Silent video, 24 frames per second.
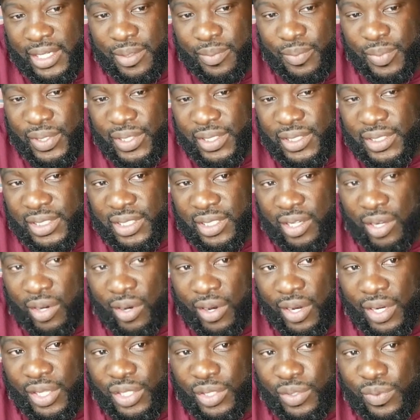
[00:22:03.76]
to bitch and
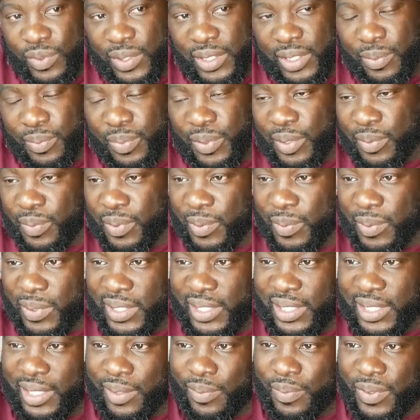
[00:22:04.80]
argue and to put people
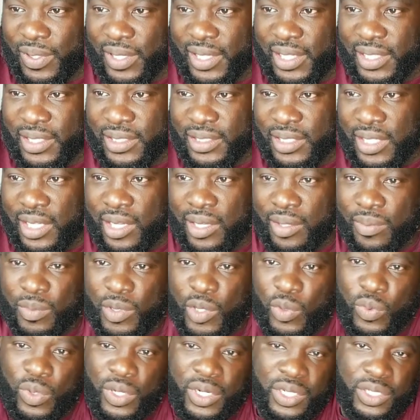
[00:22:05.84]
in their place,
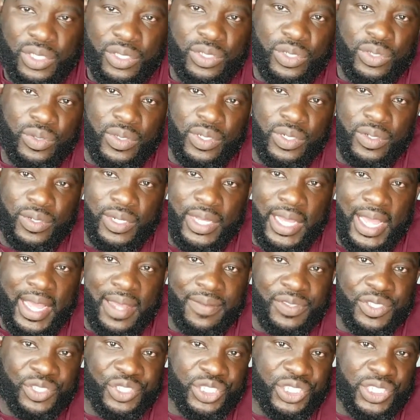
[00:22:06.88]
but what are you doing on the
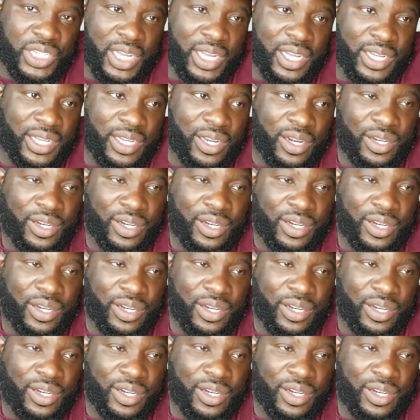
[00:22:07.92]
aftershock?